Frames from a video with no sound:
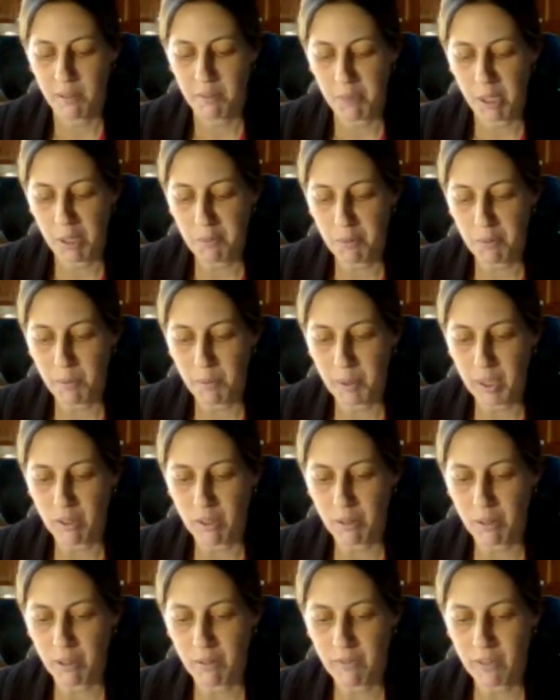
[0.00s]
maybe when we
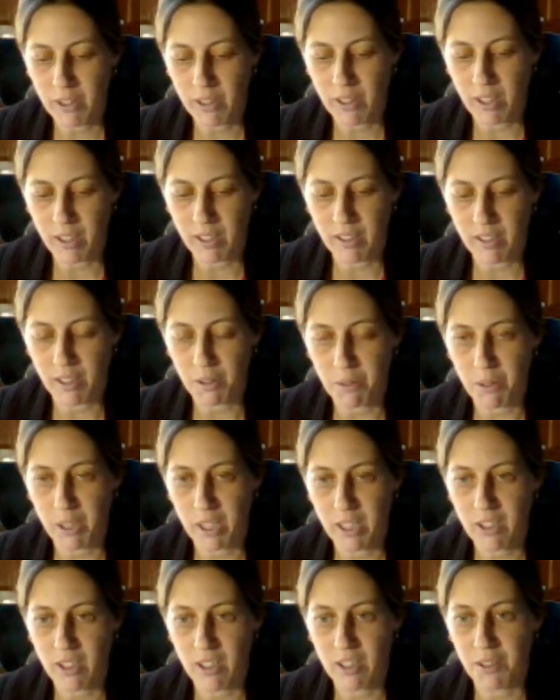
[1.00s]
go over the
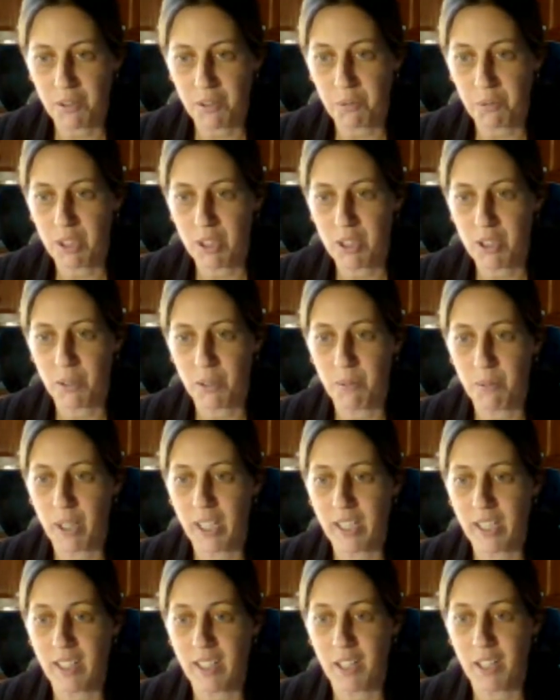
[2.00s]
questions, we should
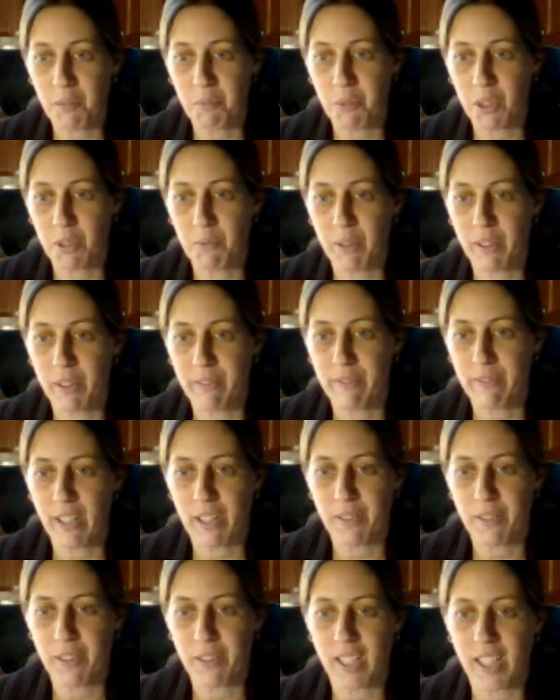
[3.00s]
write down where we
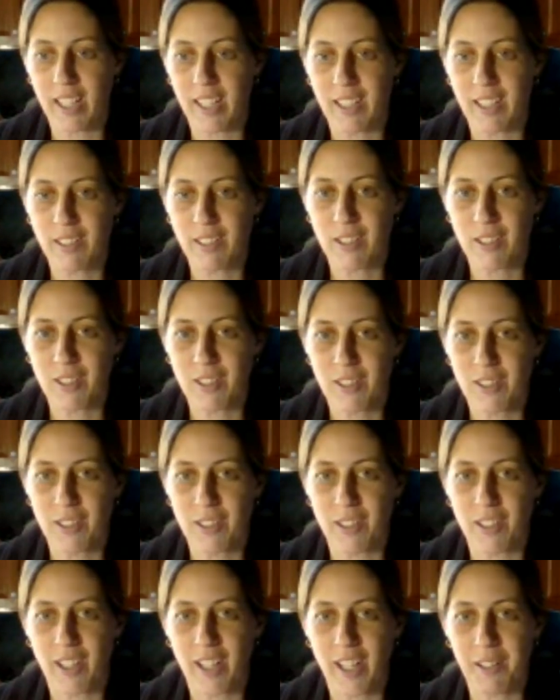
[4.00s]
found the answers
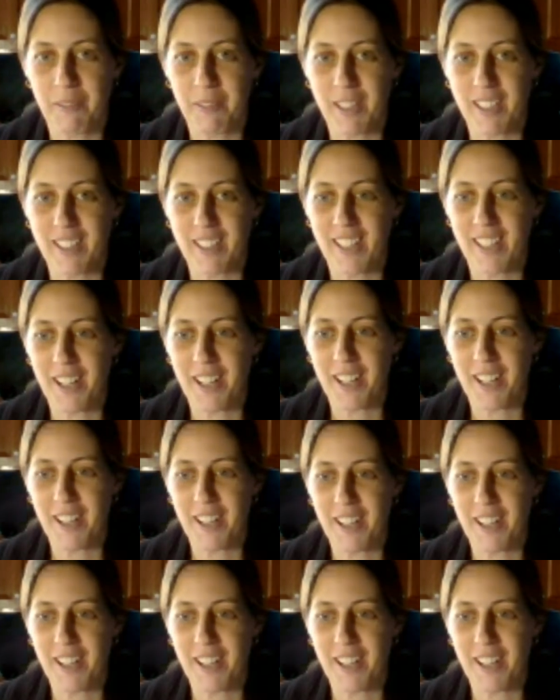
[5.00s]
or how we know.